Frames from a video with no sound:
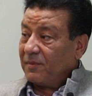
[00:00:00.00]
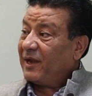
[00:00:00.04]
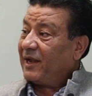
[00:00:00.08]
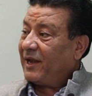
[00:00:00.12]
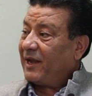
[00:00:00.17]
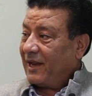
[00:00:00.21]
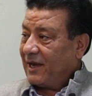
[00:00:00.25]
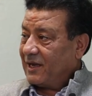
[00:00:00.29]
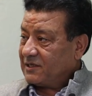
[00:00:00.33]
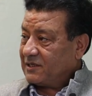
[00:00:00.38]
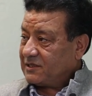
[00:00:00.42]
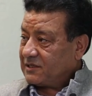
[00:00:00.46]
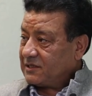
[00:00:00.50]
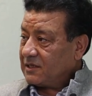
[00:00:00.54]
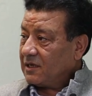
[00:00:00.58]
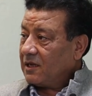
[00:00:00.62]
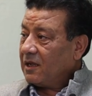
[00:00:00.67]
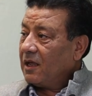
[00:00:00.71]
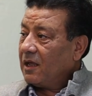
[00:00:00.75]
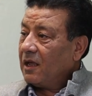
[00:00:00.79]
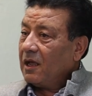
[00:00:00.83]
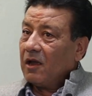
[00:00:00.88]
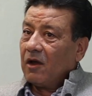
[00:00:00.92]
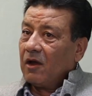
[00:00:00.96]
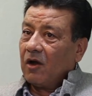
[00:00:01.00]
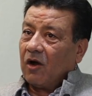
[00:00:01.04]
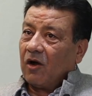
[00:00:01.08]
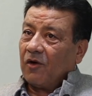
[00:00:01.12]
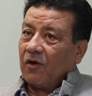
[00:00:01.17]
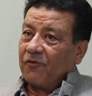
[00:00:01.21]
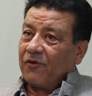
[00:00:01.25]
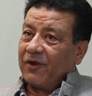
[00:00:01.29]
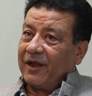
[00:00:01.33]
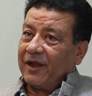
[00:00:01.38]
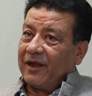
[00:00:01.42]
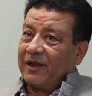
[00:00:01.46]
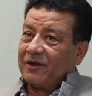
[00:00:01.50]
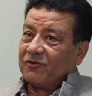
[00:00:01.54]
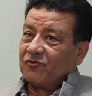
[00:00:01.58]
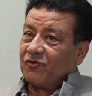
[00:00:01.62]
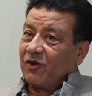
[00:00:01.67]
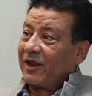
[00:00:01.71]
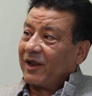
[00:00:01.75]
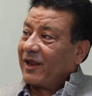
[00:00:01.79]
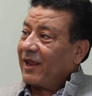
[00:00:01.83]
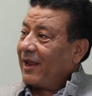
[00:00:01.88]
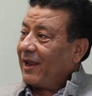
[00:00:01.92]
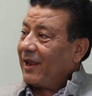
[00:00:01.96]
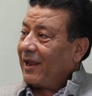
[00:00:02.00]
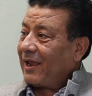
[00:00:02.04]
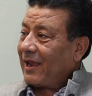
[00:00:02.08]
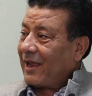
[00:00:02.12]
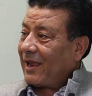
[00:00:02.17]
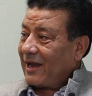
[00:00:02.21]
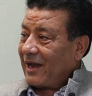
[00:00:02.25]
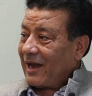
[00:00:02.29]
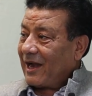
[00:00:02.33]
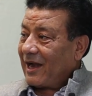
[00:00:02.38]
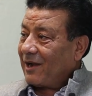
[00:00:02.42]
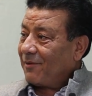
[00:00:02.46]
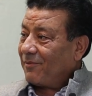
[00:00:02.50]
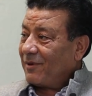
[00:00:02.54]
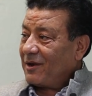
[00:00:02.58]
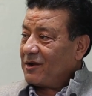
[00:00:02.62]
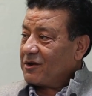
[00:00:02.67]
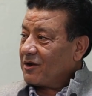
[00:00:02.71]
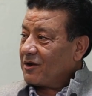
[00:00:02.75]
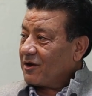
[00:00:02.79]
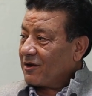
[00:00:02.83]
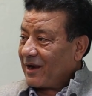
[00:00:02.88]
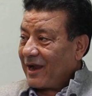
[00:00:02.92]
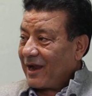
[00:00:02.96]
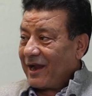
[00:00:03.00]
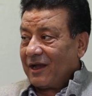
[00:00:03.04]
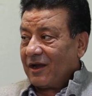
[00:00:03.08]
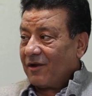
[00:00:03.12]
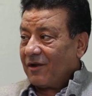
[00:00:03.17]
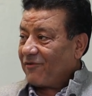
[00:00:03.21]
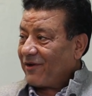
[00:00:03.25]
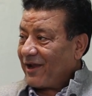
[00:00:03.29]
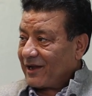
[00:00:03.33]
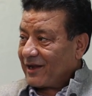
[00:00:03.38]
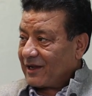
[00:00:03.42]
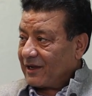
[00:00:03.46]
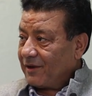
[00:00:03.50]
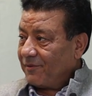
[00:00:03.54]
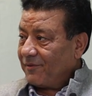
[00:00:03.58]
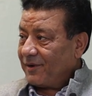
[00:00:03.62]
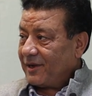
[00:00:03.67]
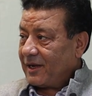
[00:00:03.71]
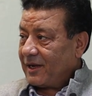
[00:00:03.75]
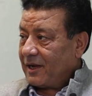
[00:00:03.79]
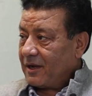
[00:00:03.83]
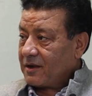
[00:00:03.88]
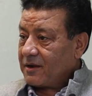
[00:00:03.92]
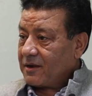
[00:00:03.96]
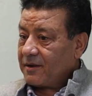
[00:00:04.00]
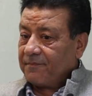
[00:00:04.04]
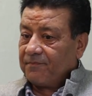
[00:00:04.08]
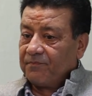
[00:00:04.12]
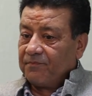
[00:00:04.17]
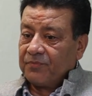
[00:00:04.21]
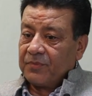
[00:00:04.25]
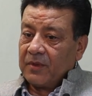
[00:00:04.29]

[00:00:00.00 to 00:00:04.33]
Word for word: meadows, offering trekking and adventure kind of activities.